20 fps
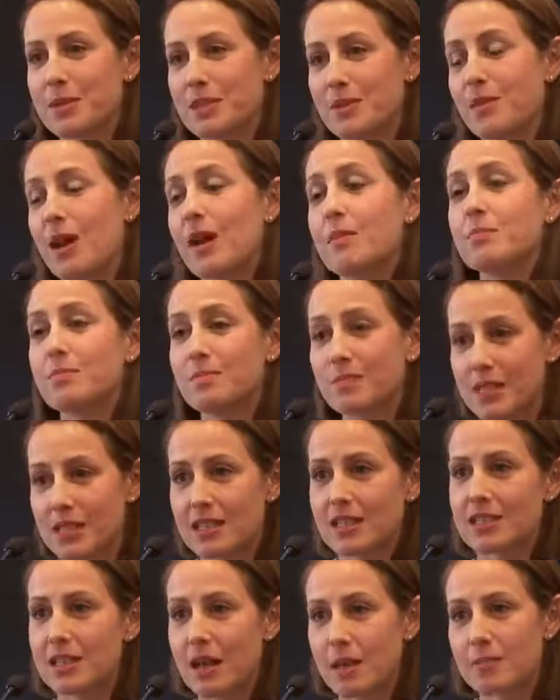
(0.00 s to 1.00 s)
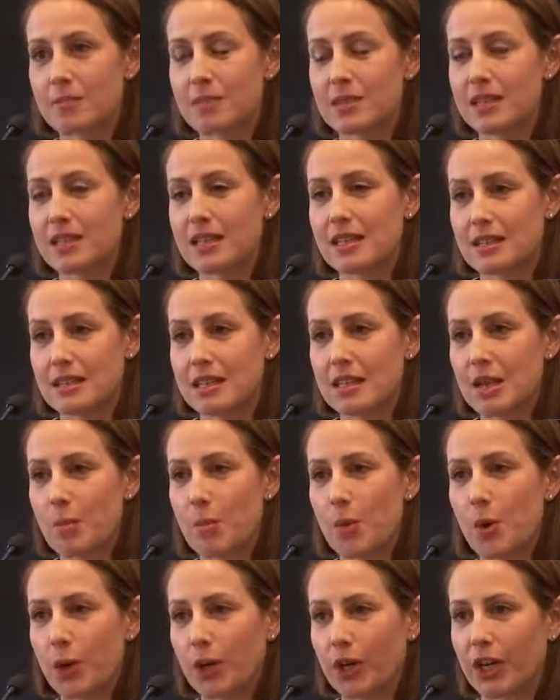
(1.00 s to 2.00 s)
to mind since I'm in
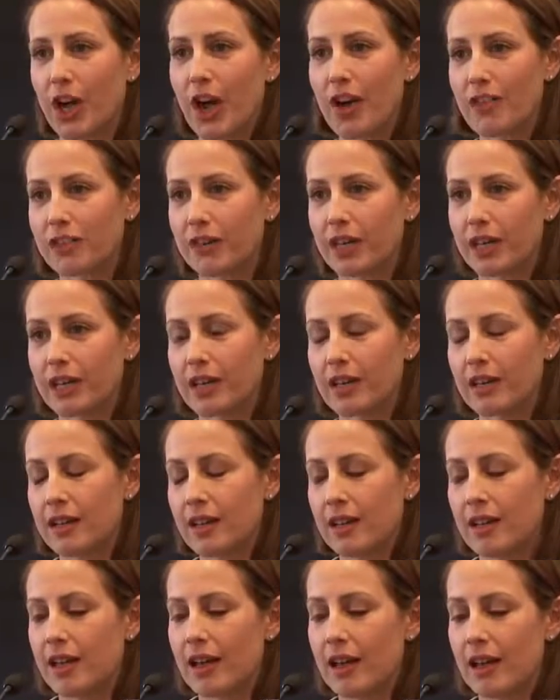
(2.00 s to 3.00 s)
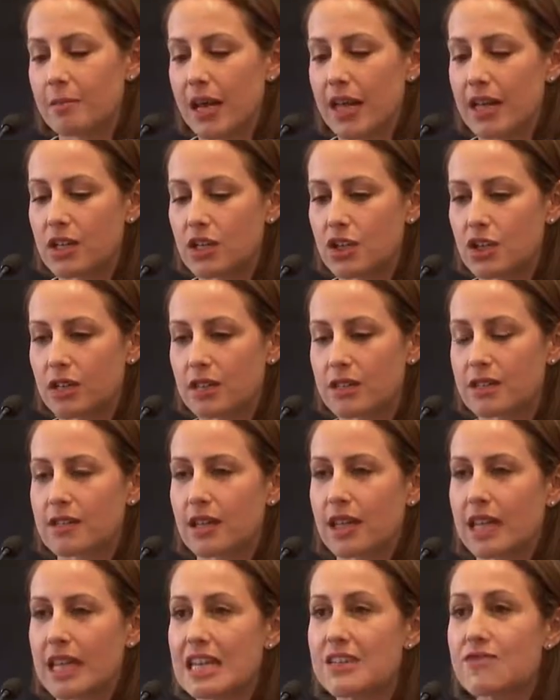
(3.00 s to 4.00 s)
Singapore and covering um, Asia is
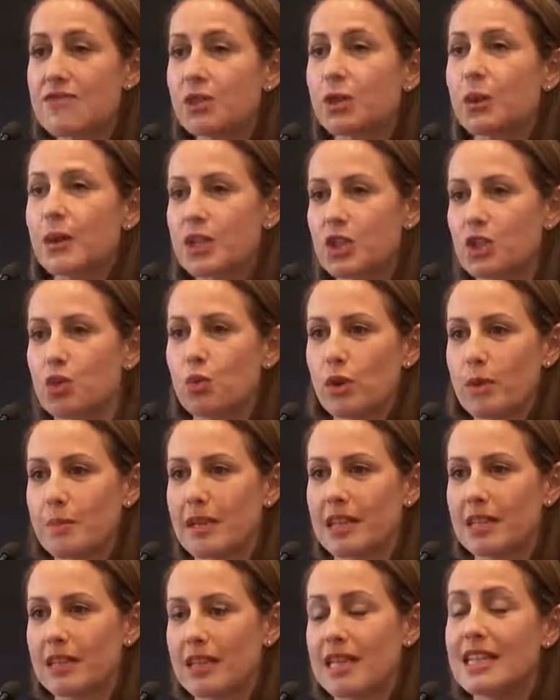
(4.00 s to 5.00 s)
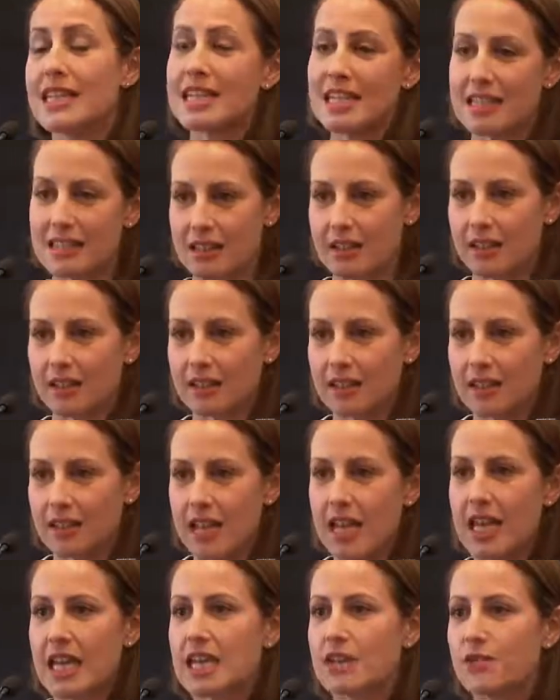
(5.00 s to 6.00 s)
like influential women in India,
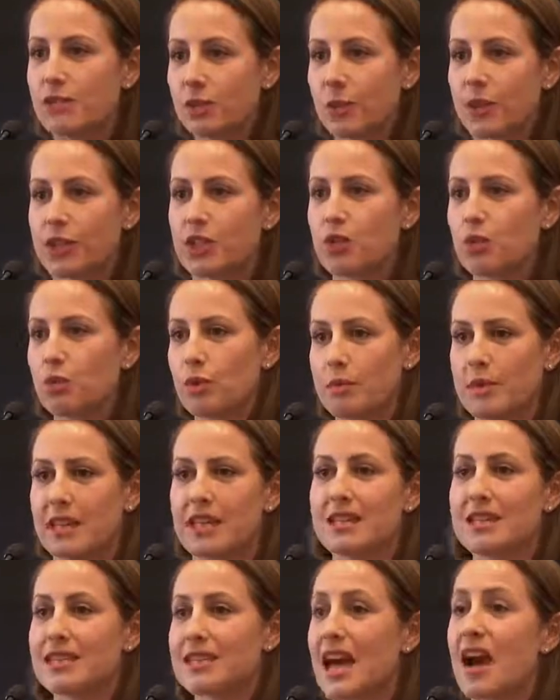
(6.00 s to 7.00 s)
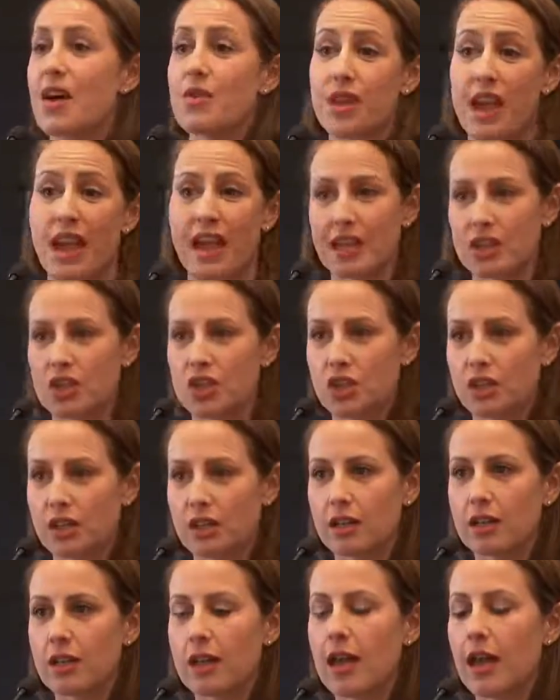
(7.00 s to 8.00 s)
influential women in South
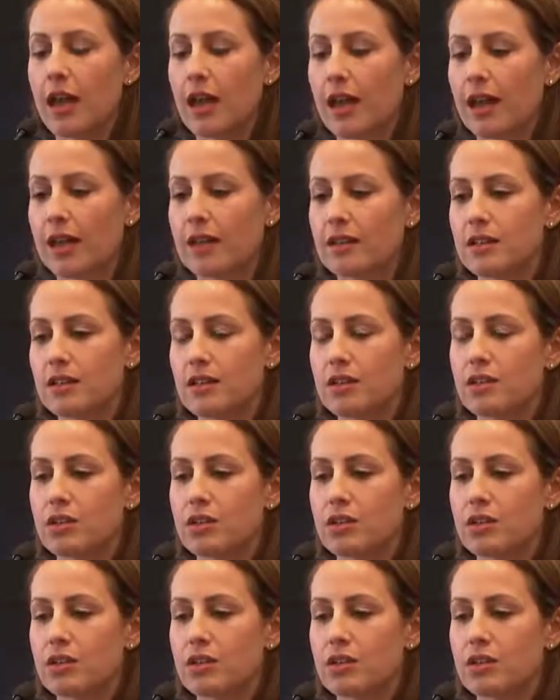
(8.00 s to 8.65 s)
Asia. And